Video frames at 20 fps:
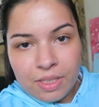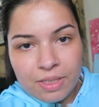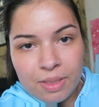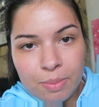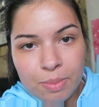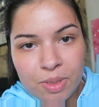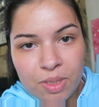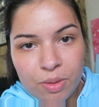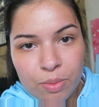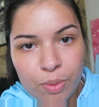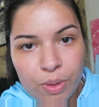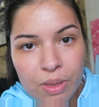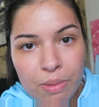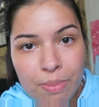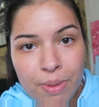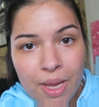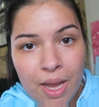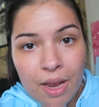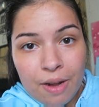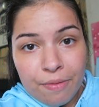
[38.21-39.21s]
because I'm still really
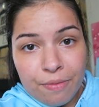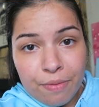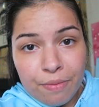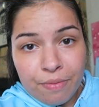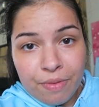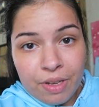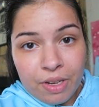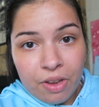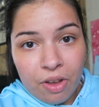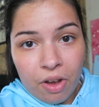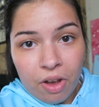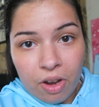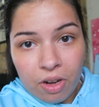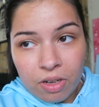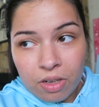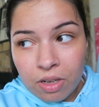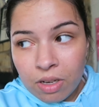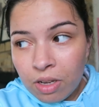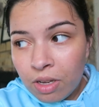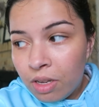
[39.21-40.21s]
behind from
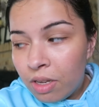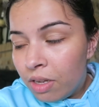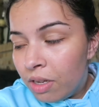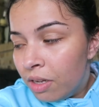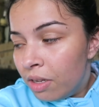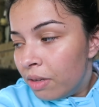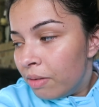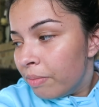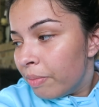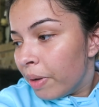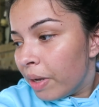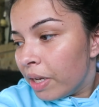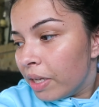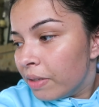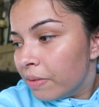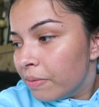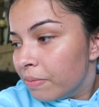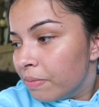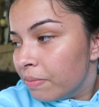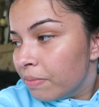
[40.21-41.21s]
VidCon. But
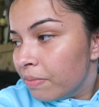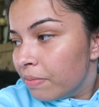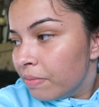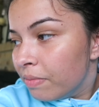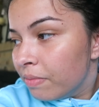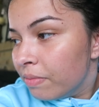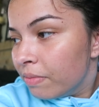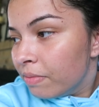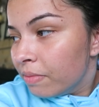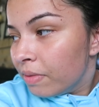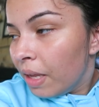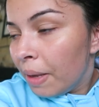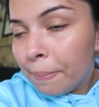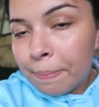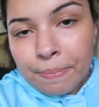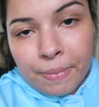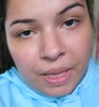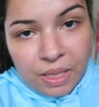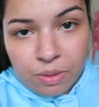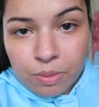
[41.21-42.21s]
yep,
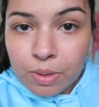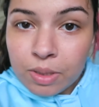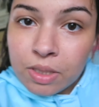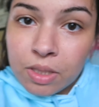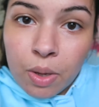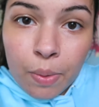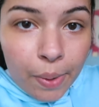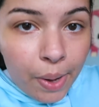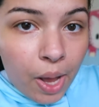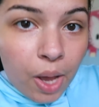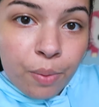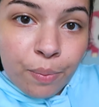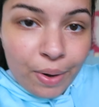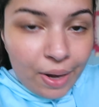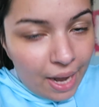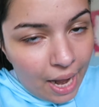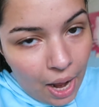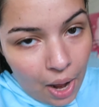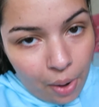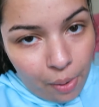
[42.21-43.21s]
that's what's going on right
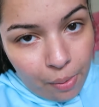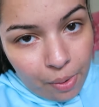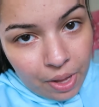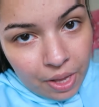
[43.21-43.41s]
now.